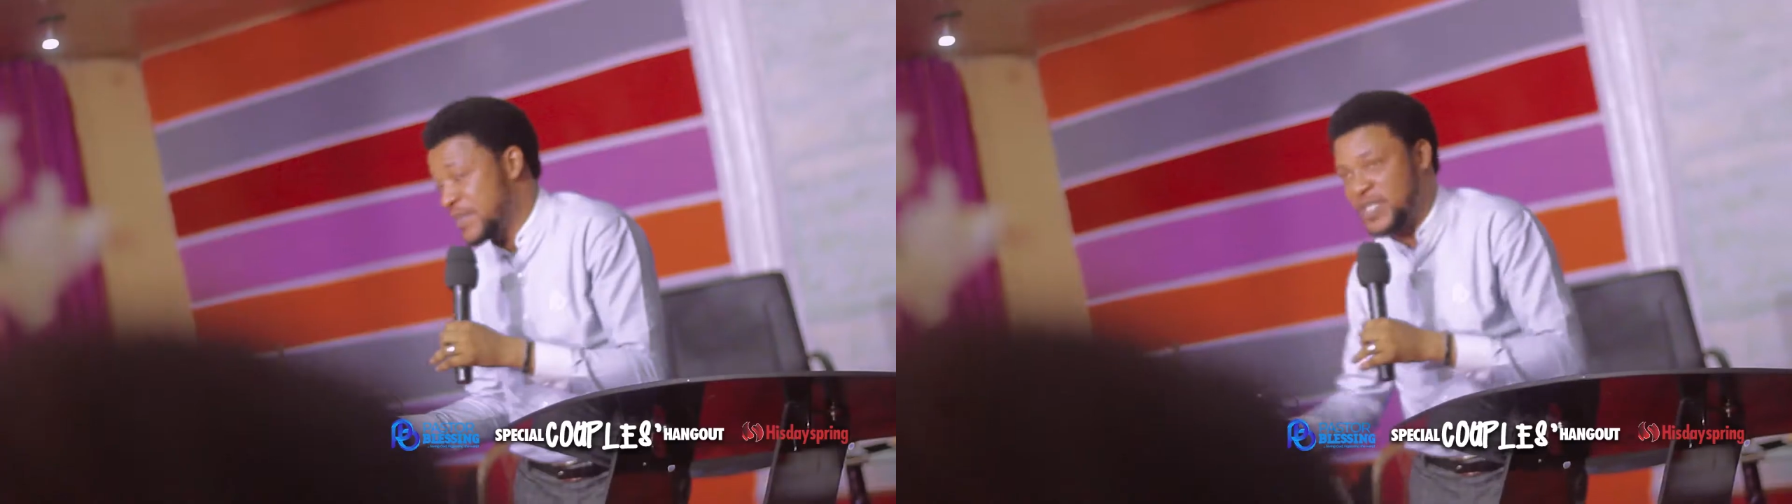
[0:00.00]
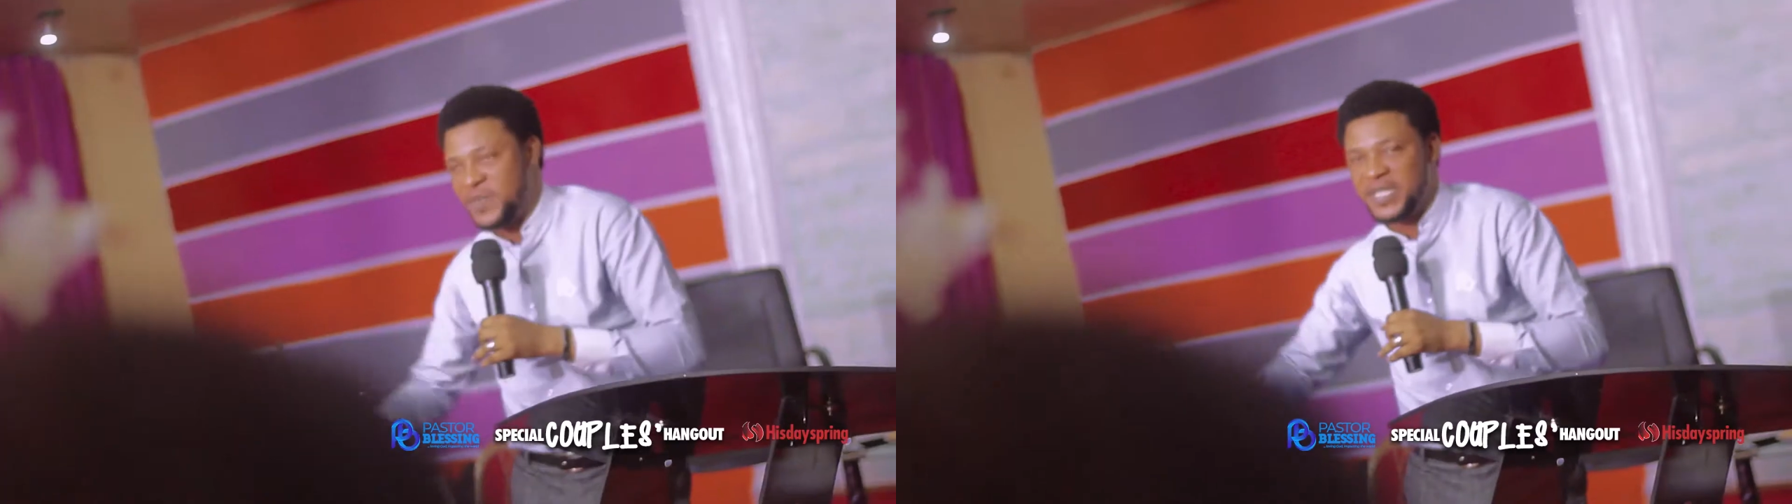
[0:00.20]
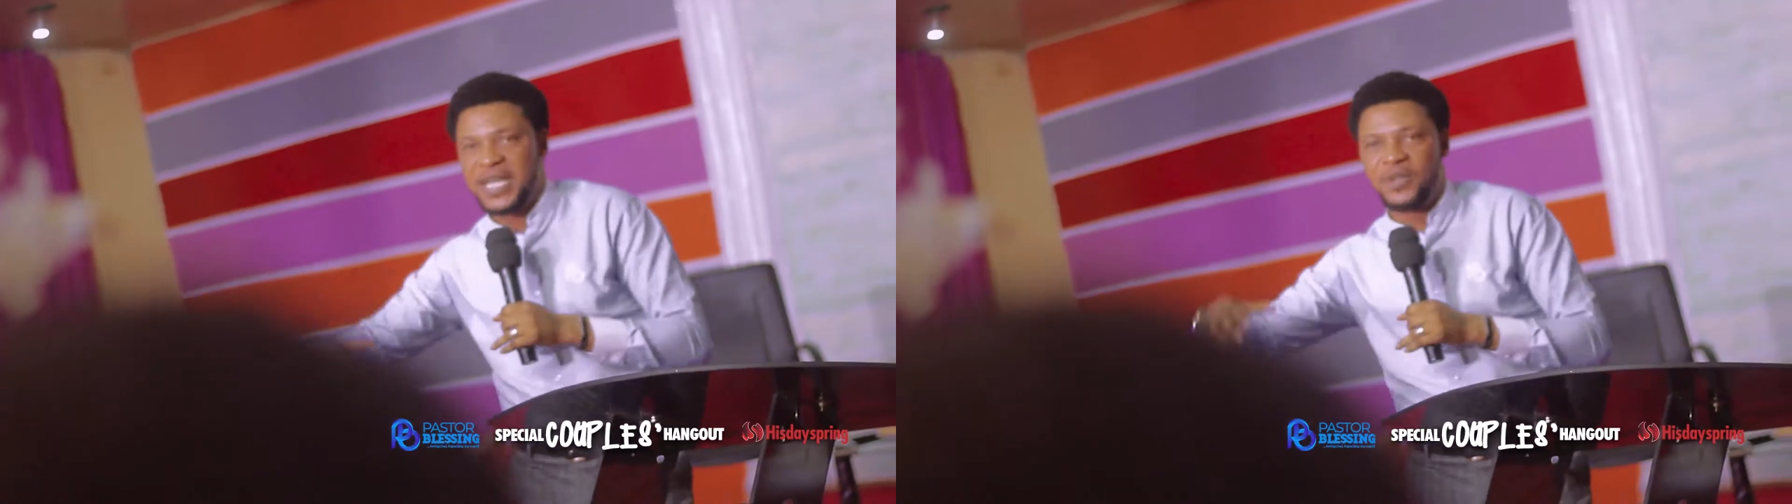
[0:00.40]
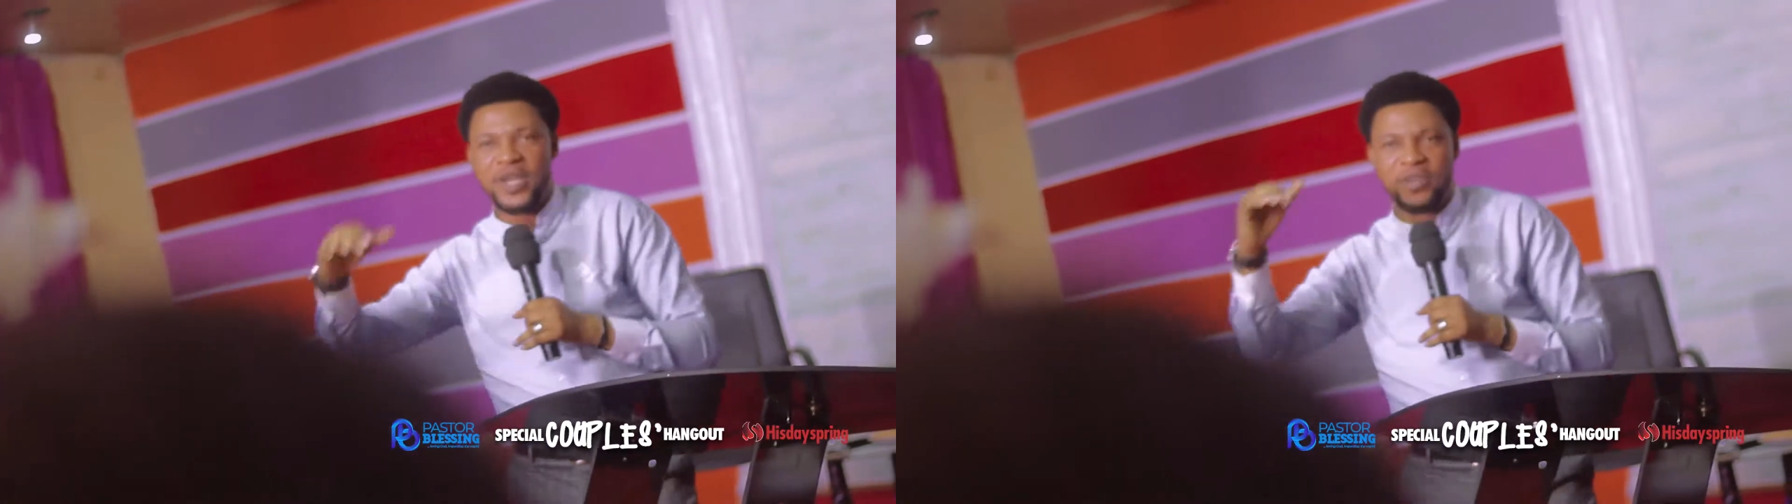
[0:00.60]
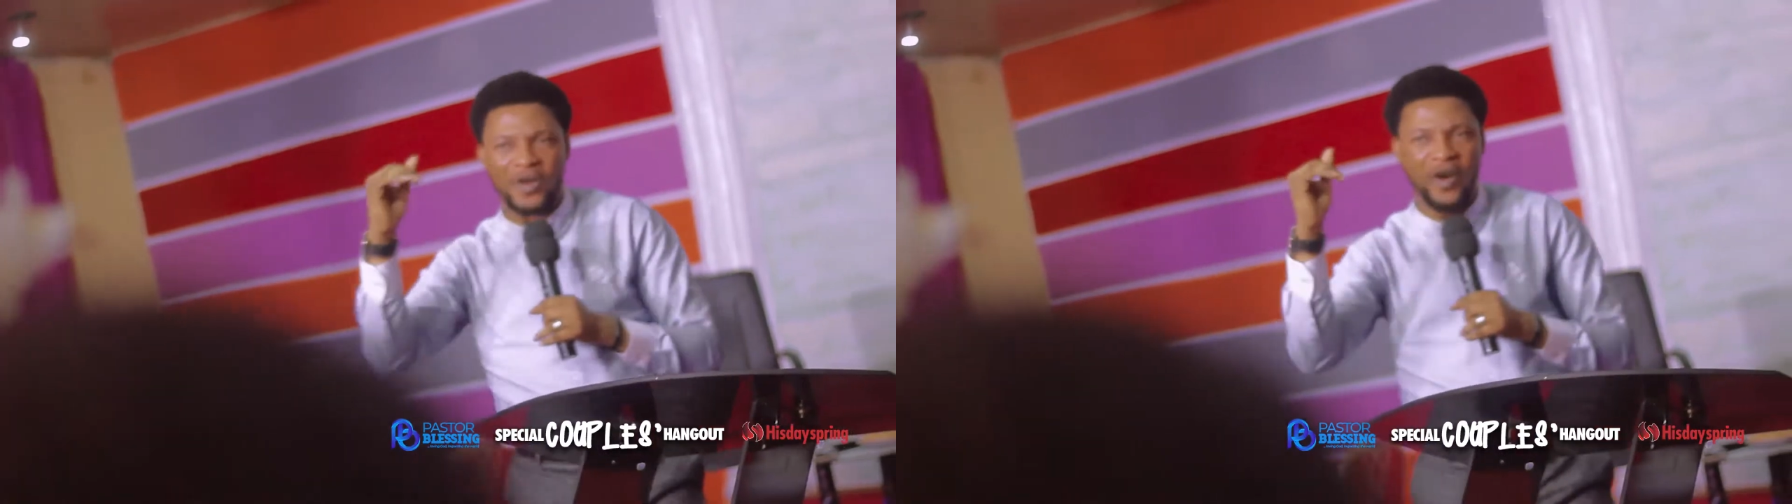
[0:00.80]
Especially
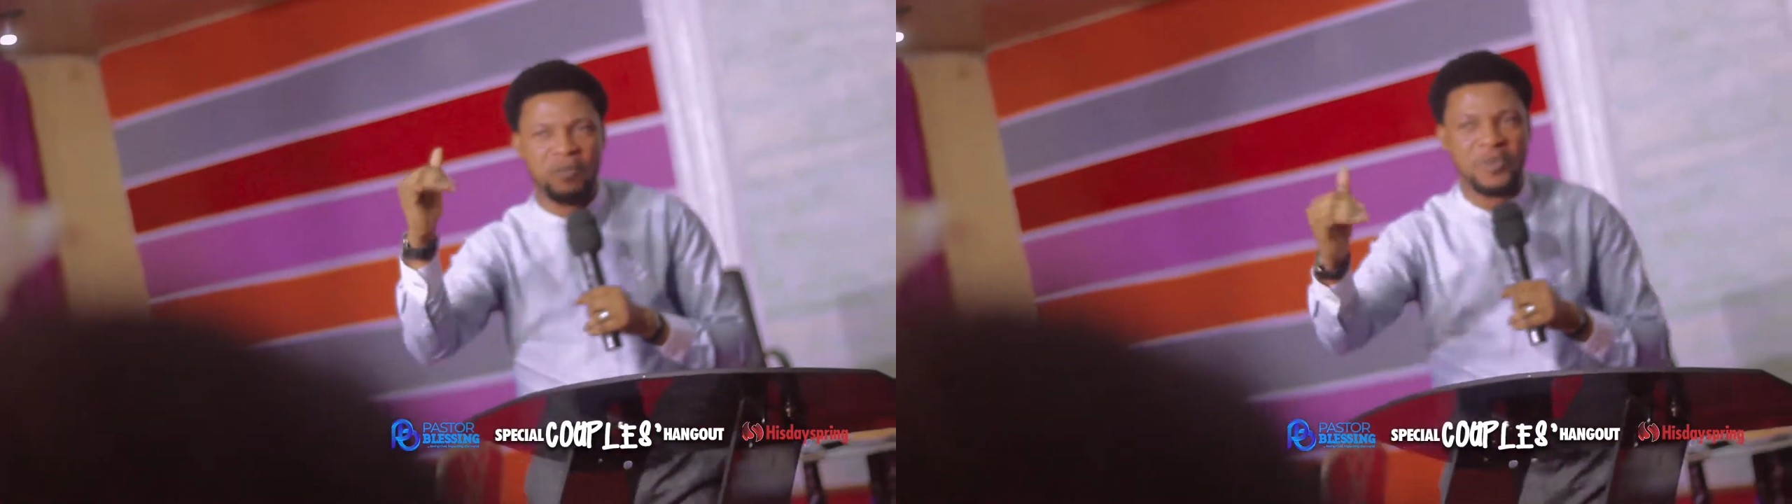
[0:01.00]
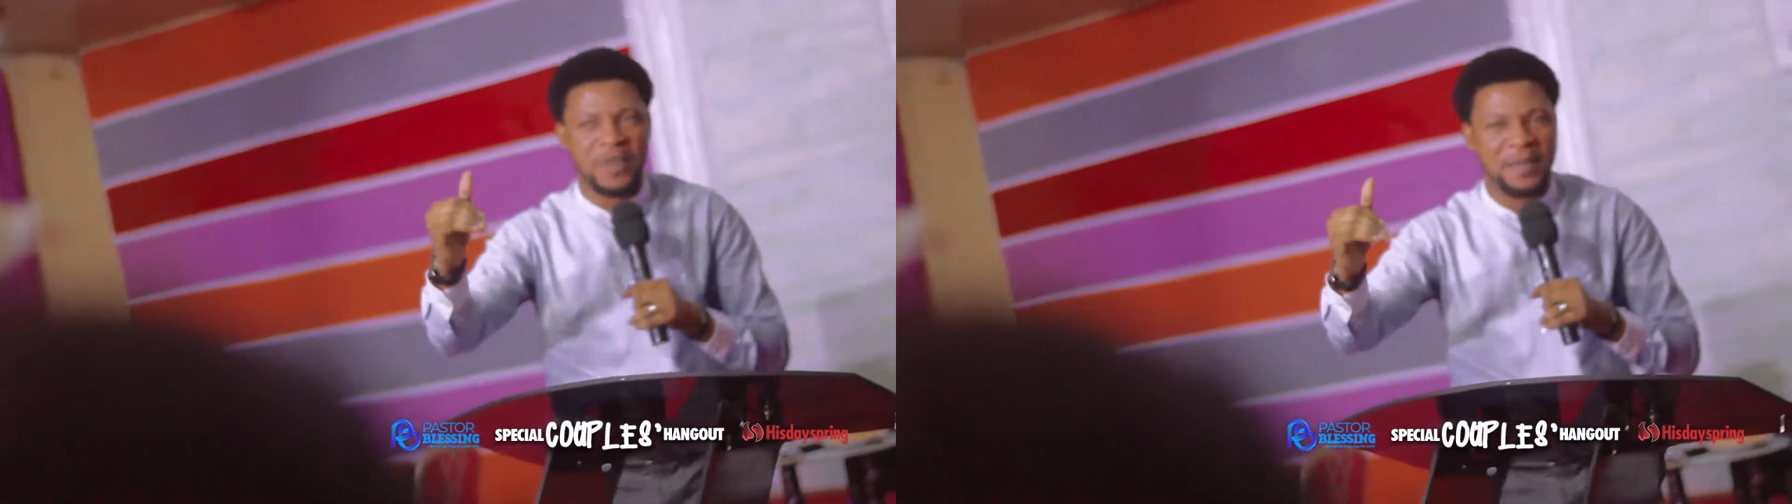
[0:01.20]
when you come home